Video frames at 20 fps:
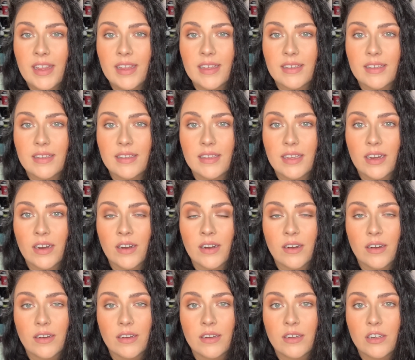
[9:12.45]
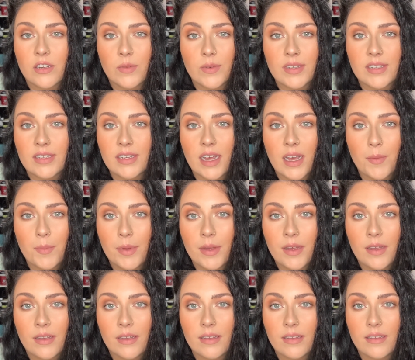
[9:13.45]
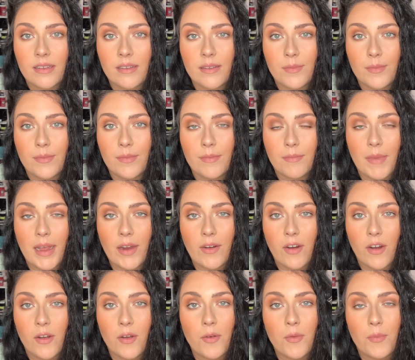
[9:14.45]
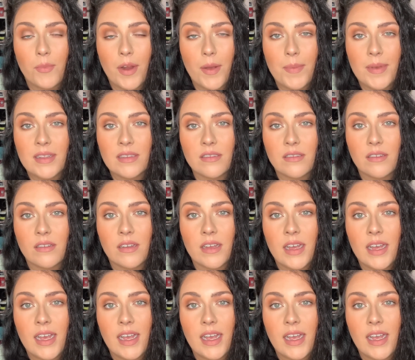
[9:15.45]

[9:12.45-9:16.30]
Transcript: This is their Twist Up Micro Brow Pencil